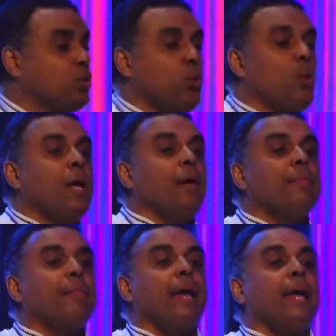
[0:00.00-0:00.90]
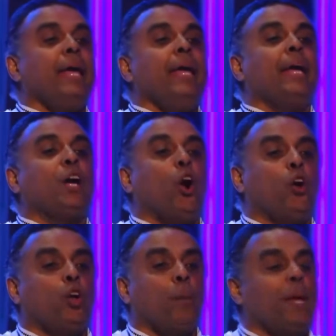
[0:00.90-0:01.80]
to the
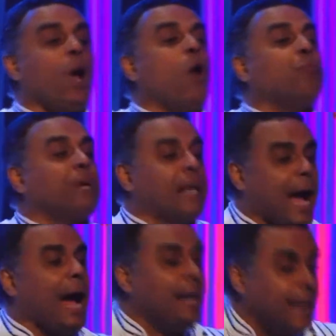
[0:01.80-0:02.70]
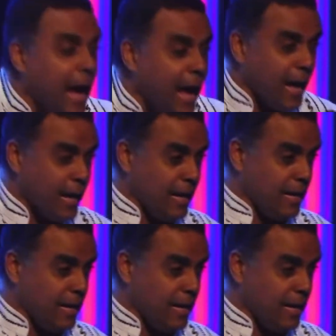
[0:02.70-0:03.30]
economy of Ghana?